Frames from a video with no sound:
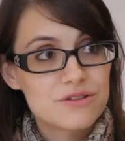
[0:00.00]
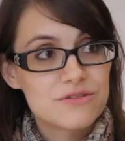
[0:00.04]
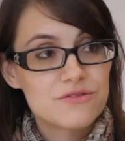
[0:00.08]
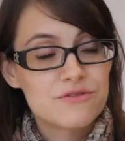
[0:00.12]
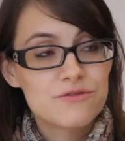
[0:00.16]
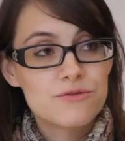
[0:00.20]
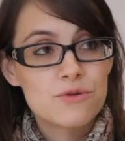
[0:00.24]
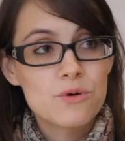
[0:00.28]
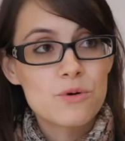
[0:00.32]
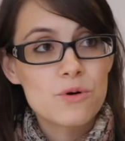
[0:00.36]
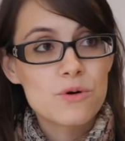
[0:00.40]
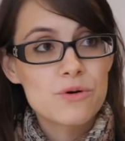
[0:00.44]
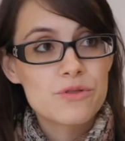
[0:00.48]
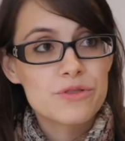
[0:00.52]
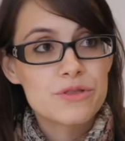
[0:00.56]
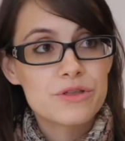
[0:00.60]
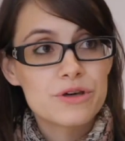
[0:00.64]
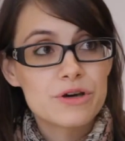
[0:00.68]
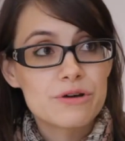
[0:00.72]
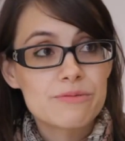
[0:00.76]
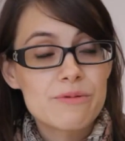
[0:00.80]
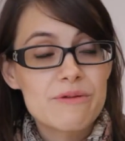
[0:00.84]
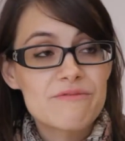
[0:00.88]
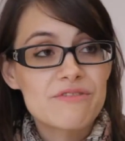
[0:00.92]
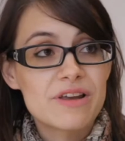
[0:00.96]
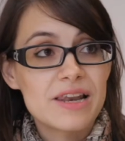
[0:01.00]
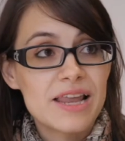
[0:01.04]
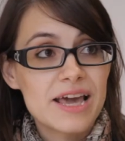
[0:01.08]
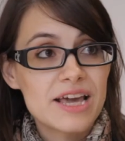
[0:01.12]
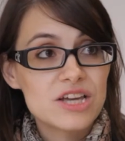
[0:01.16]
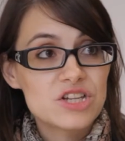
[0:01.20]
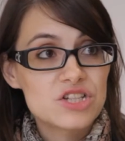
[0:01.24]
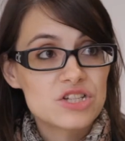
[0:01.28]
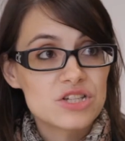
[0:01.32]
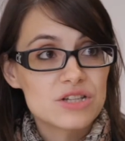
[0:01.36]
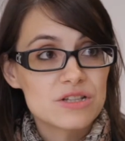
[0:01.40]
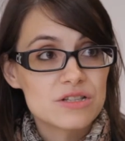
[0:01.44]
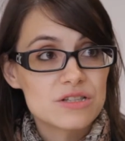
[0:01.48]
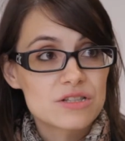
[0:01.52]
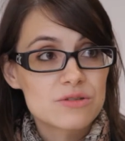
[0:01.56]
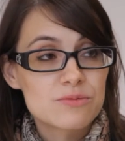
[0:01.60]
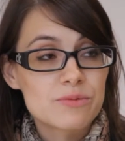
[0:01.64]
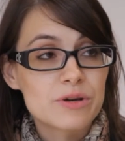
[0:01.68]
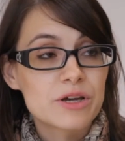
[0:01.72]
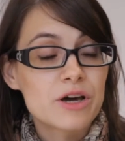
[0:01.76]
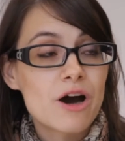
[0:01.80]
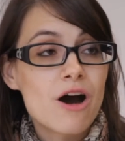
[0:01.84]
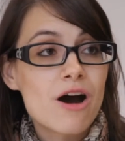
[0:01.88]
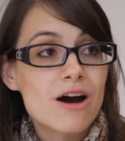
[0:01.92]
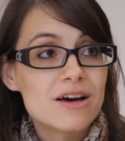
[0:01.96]
for the revelations
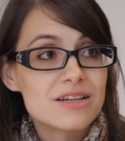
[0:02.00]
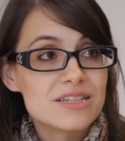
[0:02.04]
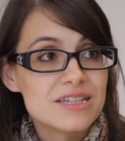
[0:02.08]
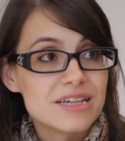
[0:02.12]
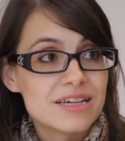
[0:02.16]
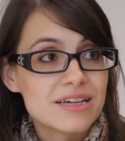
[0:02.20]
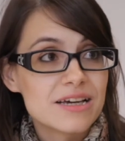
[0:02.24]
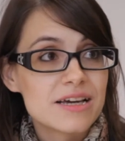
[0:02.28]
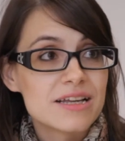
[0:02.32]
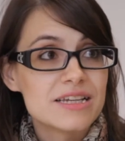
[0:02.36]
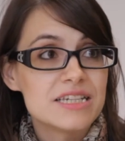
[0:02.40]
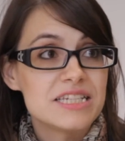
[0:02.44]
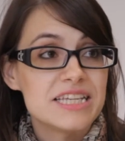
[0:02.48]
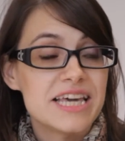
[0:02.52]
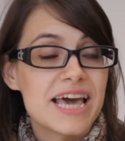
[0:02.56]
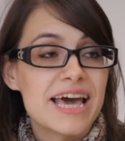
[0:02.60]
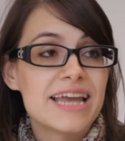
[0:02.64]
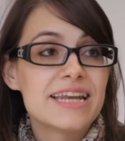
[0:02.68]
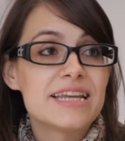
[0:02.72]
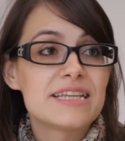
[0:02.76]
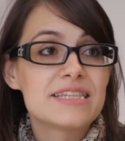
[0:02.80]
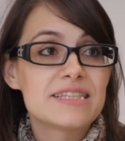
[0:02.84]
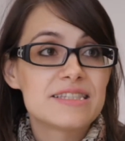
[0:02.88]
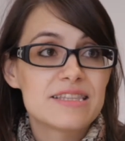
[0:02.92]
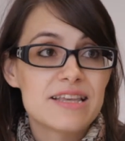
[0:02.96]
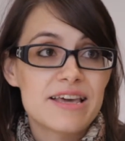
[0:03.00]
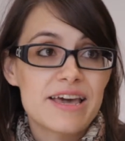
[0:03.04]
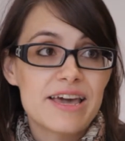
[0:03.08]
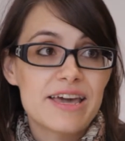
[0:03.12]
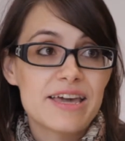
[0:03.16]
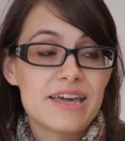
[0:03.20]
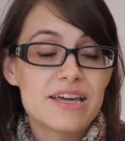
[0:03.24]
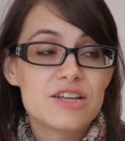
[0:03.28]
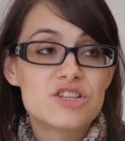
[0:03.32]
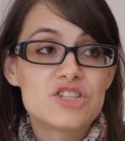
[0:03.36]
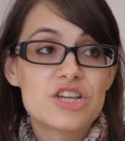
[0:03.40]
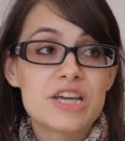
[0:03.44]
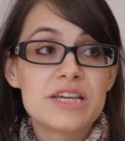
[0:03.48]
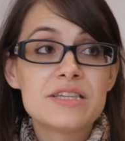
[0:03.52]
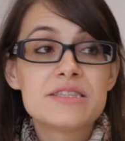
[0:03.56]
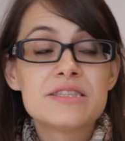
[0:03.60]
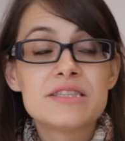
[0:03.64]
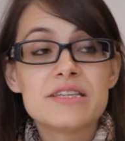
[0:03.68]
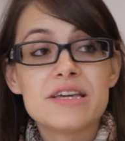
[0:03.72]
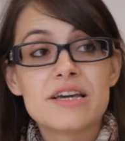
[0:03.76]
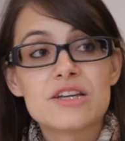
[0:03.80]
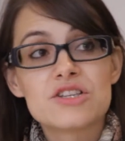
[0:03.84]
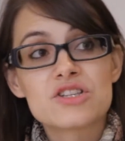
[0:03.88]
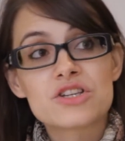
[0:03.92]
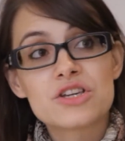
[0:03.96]
regarding the NSA
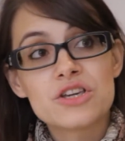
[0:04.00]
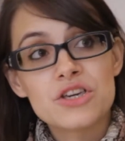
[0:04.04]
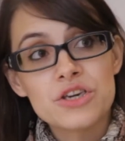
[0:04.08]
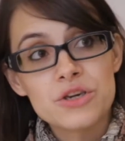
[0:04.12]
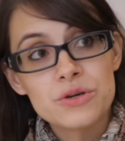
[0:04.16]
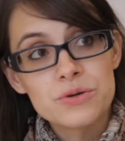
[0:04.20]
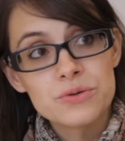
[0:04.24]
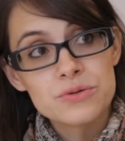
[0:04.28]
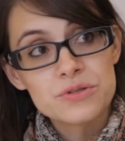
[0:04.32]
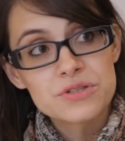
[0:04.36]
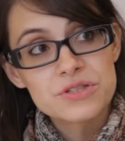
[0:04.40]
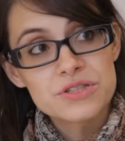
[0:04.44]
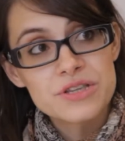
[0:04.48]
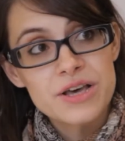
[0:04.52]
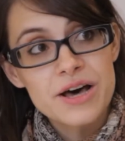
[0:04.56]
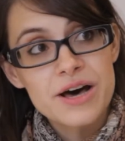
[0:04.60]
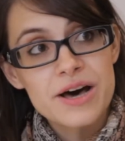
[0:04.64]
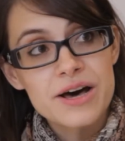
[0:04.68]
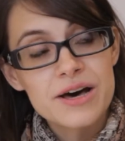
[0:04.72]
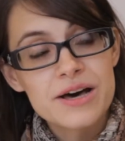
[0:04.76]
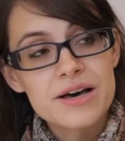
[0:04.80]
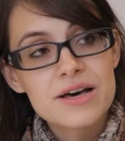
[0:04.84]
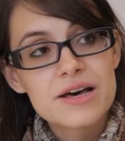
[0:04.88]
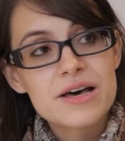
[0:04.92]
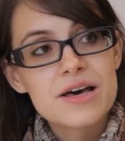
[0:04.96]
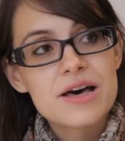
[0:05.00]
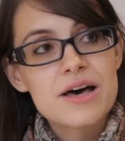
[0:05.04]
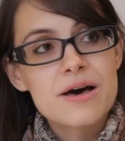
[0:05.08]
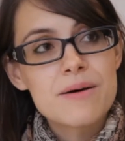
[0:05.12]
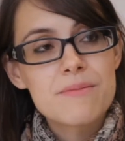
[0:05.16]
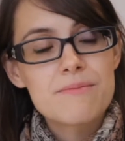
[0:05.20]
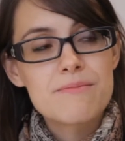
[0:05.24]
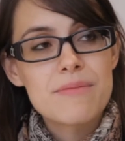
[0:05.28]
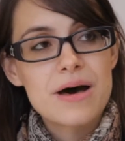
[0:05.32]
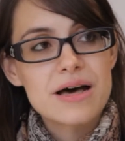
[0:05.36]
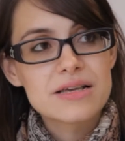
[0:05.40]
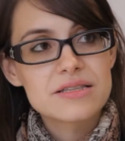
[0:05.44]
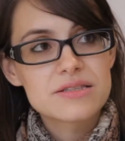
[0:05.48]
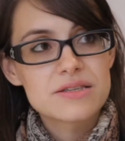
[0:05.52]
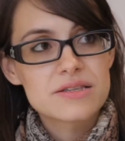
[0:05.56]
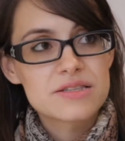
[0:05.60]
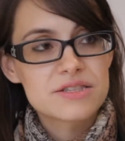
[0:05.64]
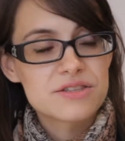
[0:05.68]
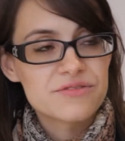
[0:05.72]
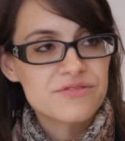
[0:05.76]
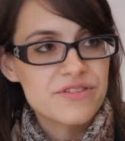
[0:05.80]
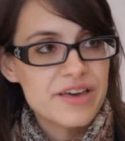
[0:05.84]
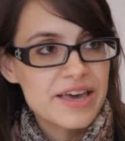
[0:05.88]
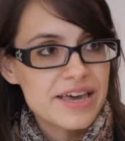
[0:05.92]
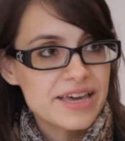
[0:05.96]
GCHQ's uh, mass
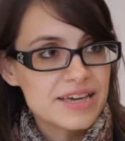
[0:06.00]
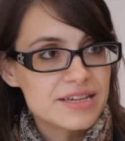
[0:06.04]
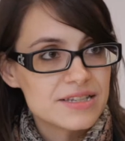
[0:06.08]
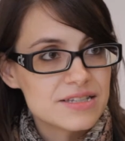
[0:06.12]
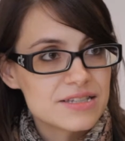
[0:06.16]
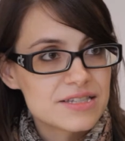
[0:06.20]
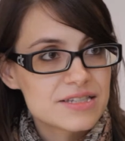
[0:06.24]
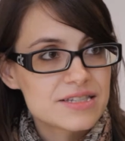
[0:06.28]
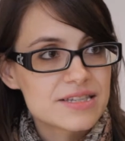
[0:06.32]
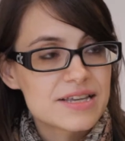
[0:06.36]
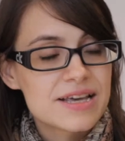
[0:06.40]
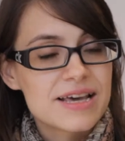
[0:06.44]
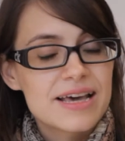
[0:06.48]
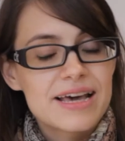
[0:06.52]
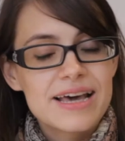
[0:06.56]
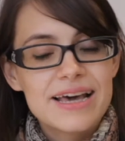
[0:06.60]
surveillance.